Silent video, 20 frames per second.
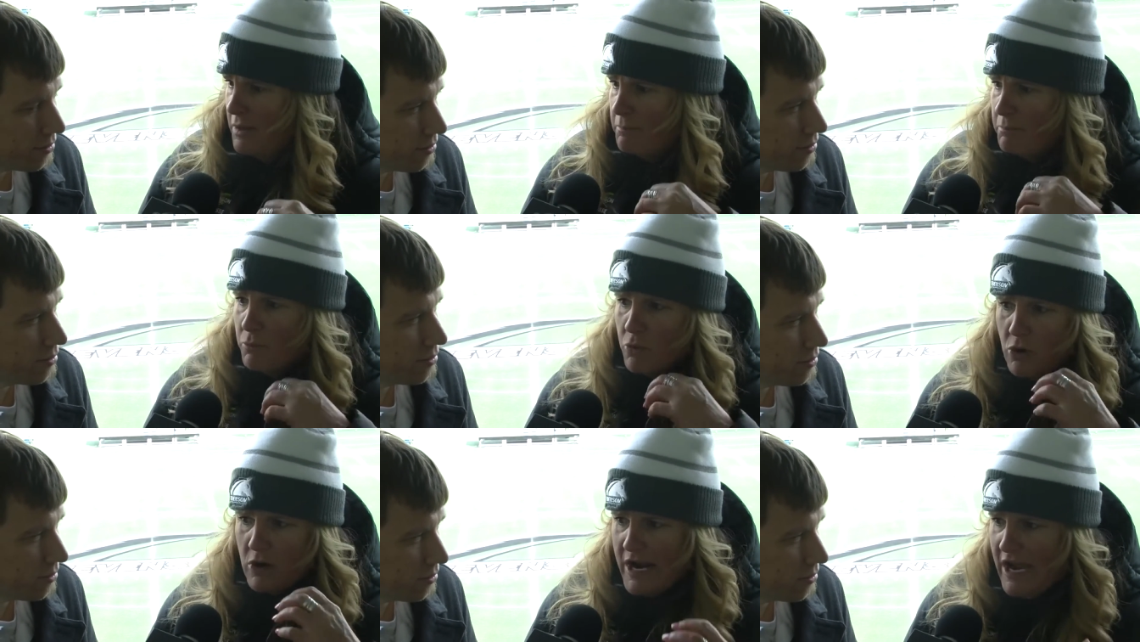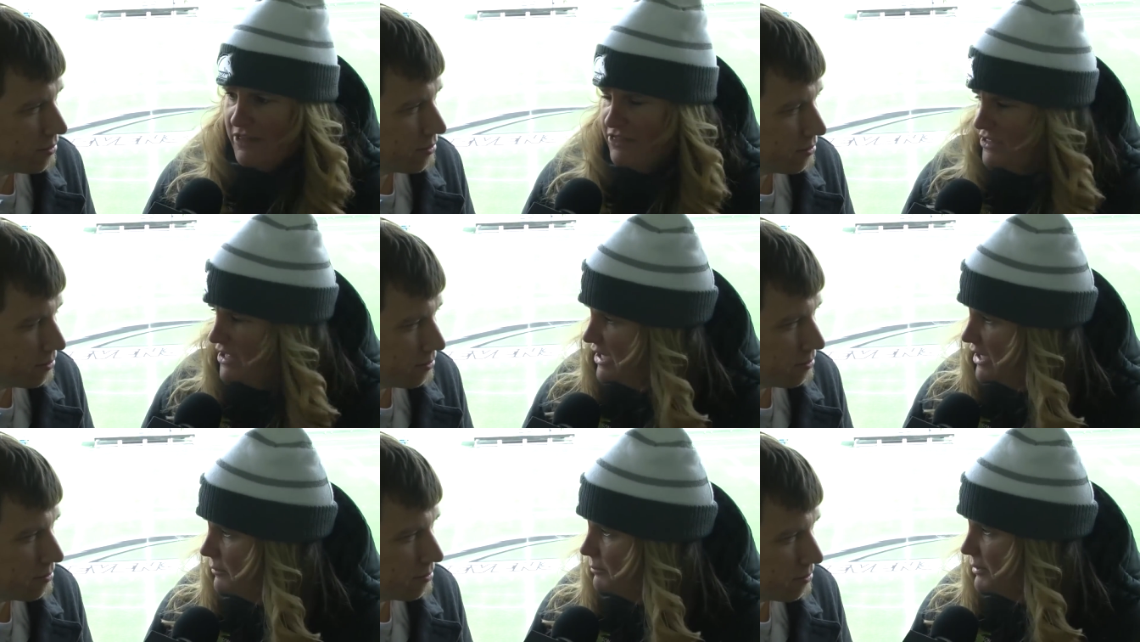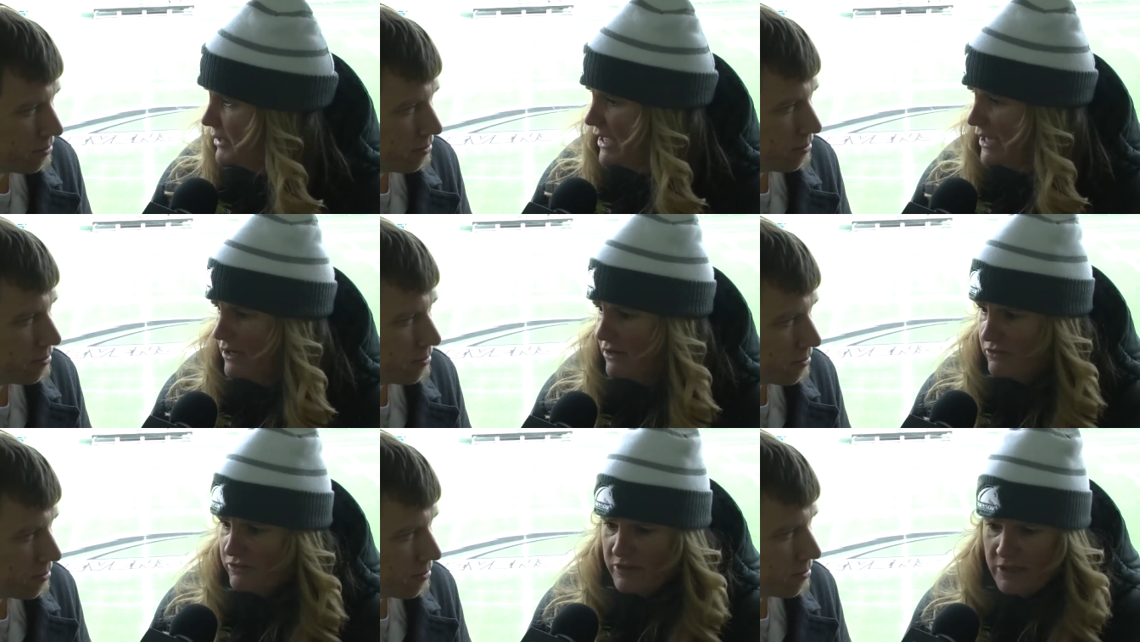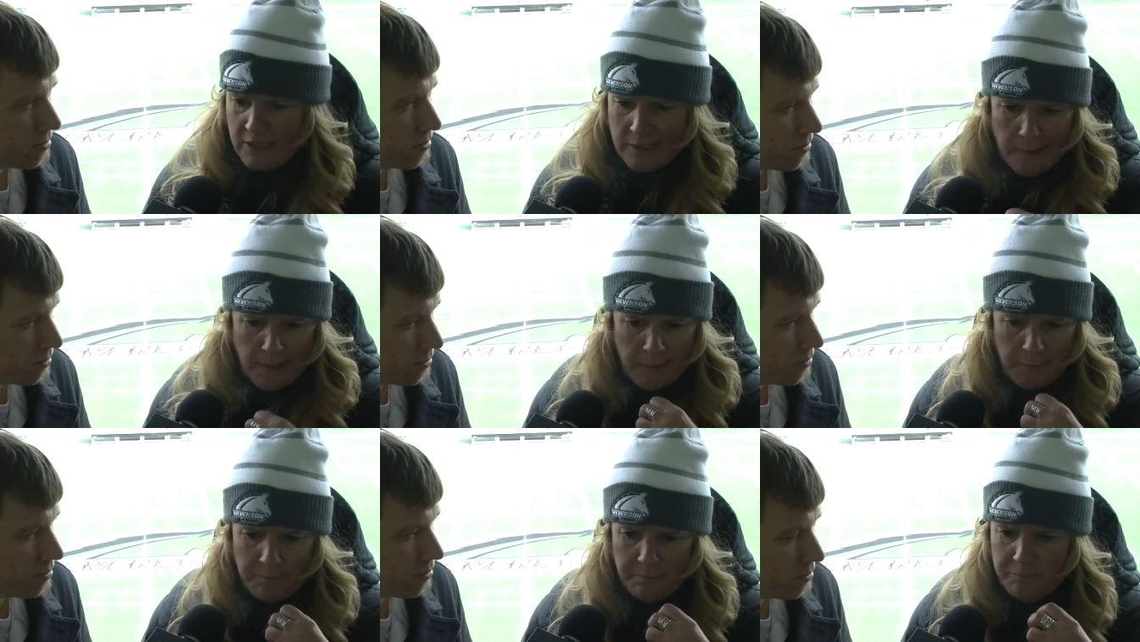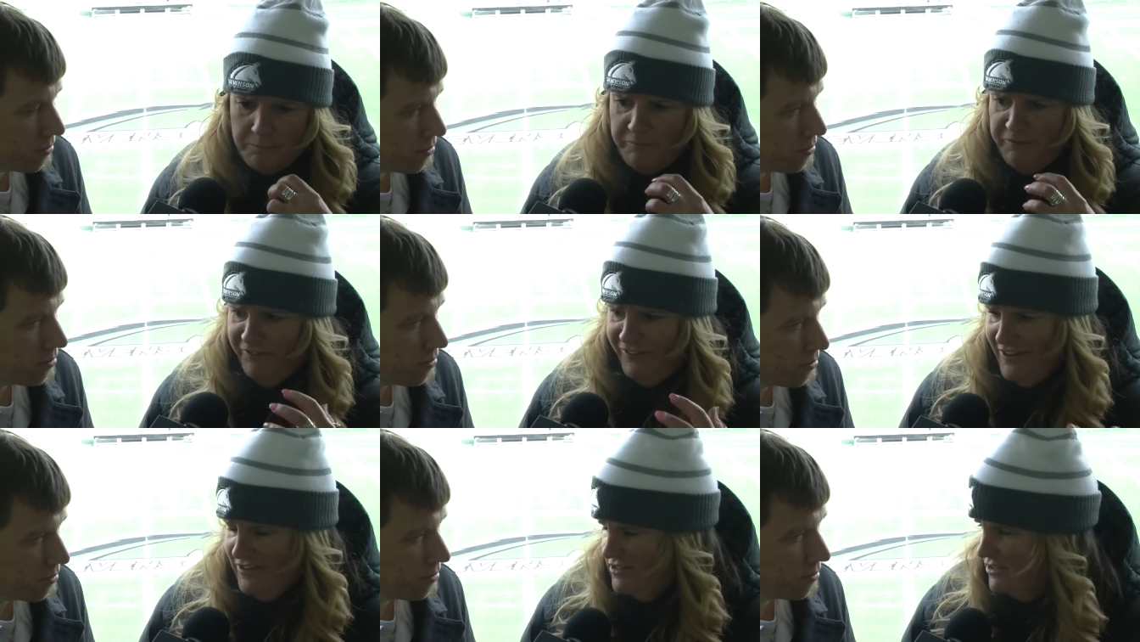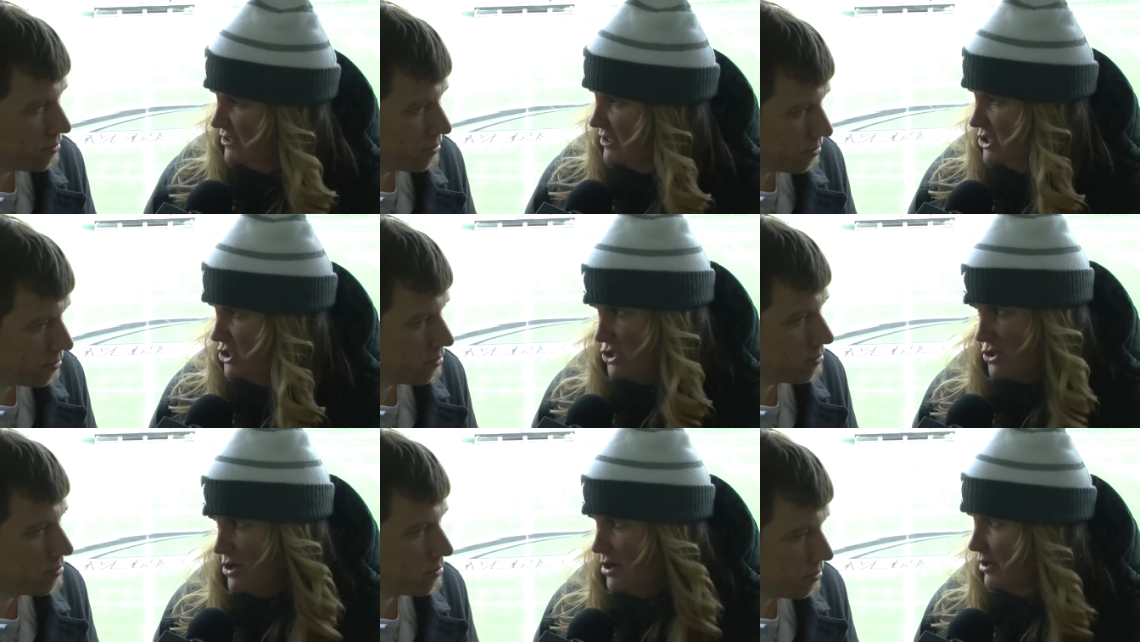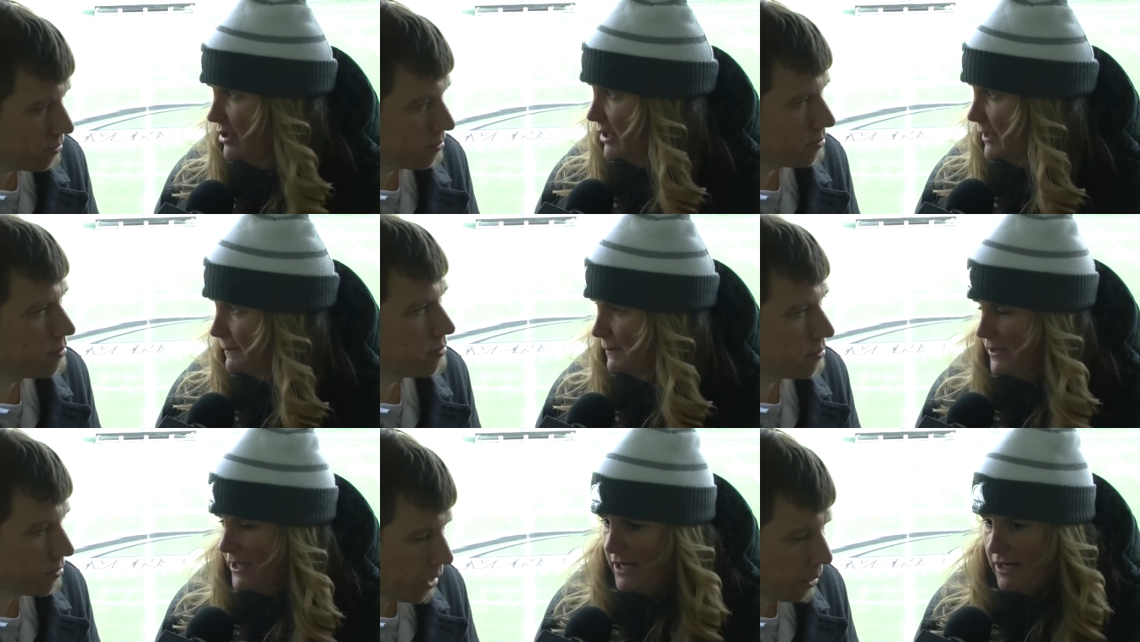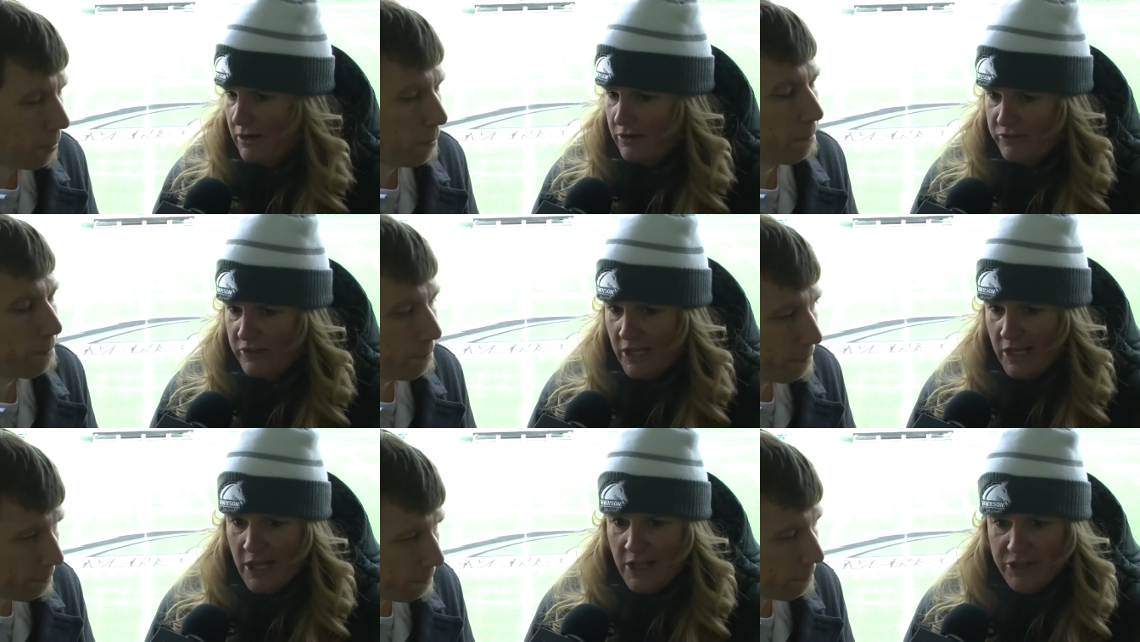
More athletic players physically stronger players.